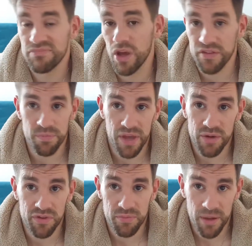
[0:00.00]
going to
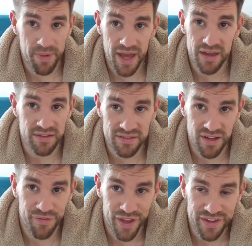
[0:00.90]
bed with my bag and
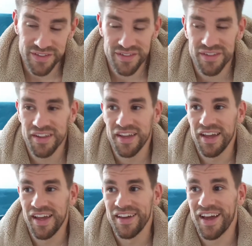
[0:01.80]
stuff like this,
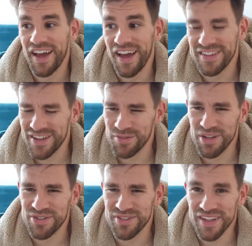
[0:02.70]
sounds a
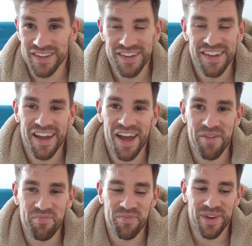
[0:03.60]
bit interesting,
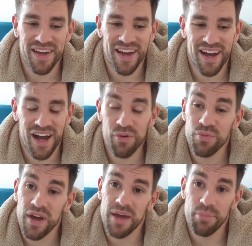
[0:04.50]
I
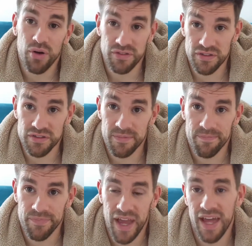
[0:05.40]
would wear boxers
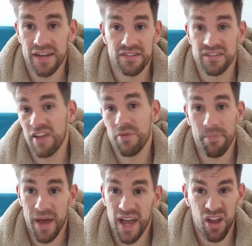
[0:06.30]
and just have
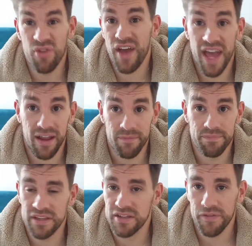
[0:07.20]
my bag overhang
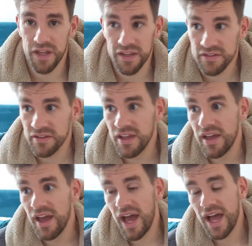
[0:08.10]
and stuff like this.
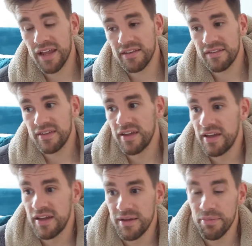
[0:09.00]
And
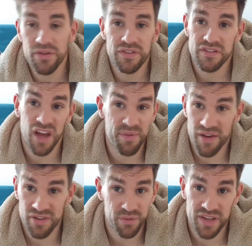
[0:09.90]
most of the time,
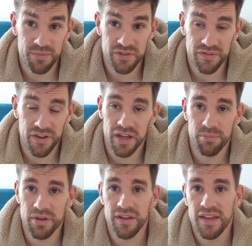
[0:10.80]
everything was absolutely
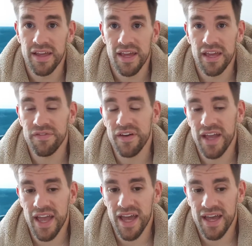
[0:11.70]
fine. But if
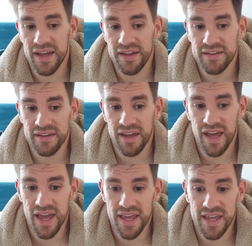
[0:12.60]
I had
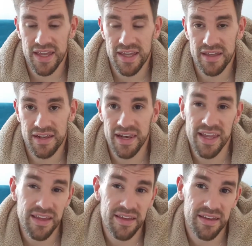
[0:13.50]
a
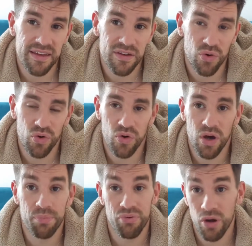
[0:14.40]
leak
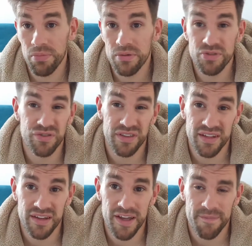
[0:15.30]
or a problem during
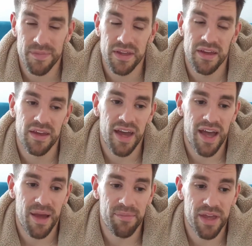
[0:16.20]
the night,
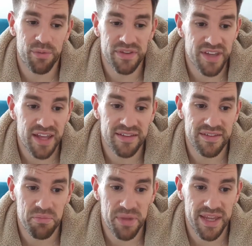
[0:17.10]
it would
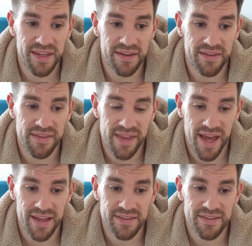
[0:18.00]
tend to mean
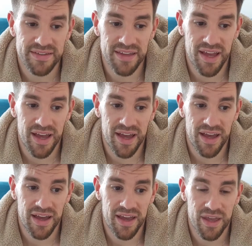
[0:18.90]
that
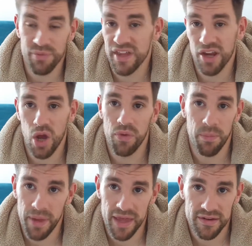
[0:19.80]
it would then go on
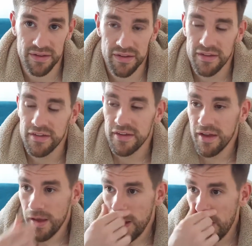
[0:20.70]
the bed.
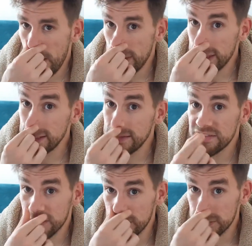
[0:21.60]
I then
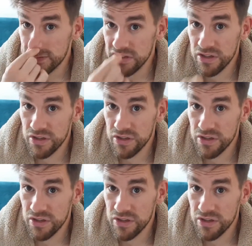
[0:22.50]
started to